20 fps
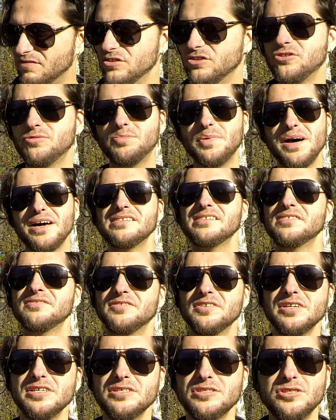a spot
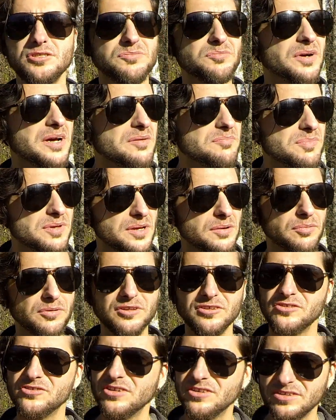device, you might be able
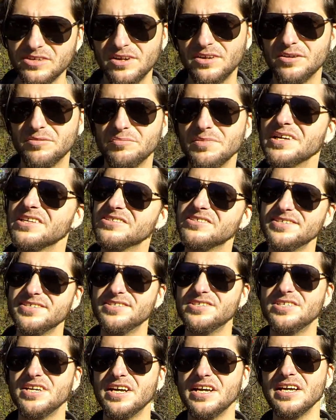to send out a
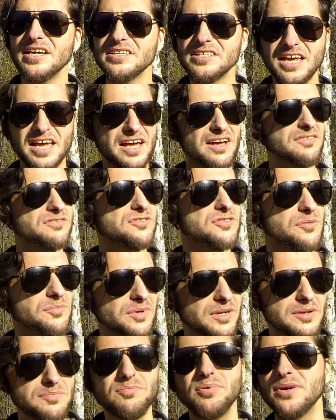message to have
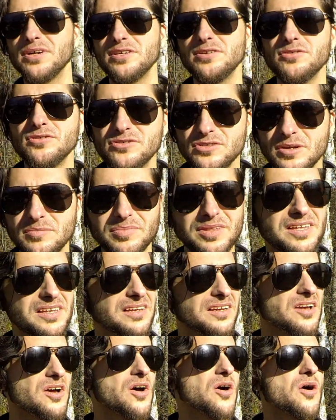somebody bring you
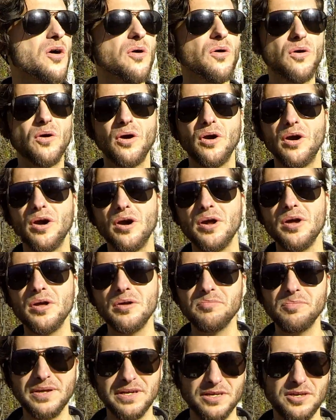something or
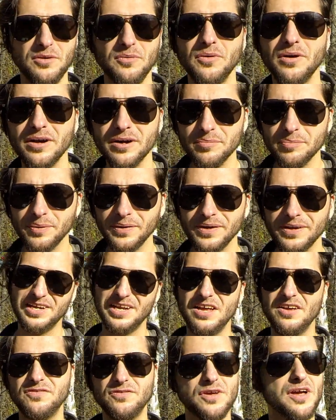pick you up.
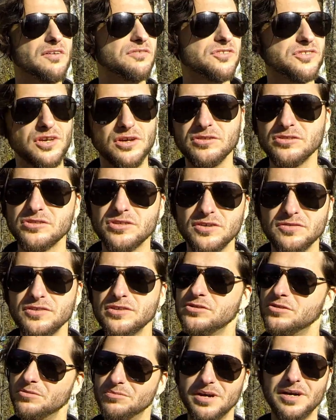If you have cell
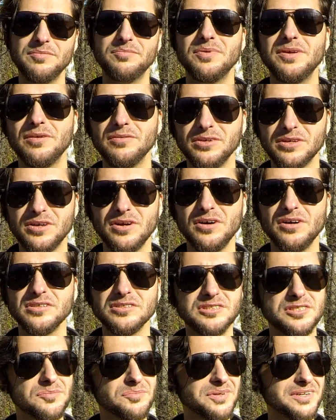service, you might be able to call
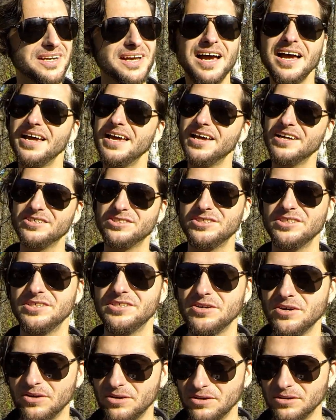somebody. I actually
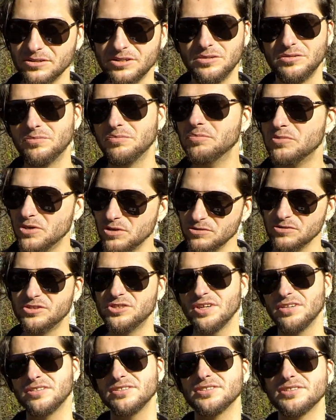called 2
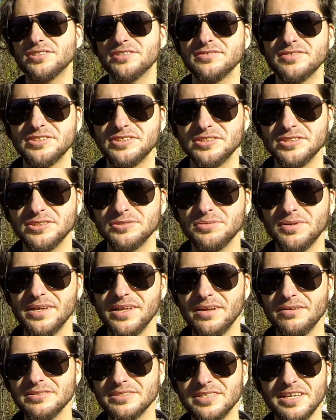shuttle services while
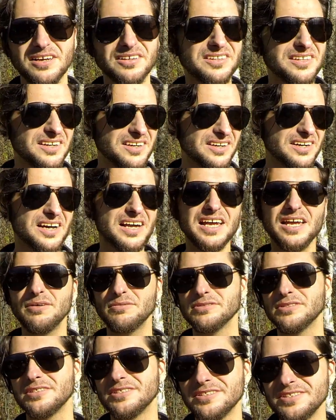I was out there. It
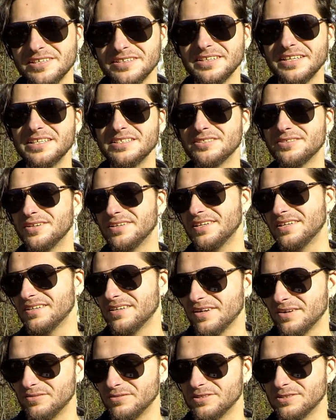was a Sunday, so I didn't
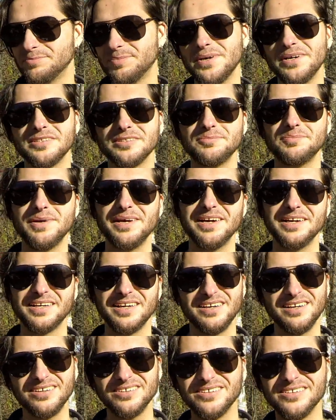get a response back
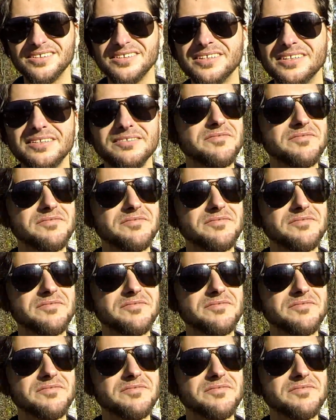at all.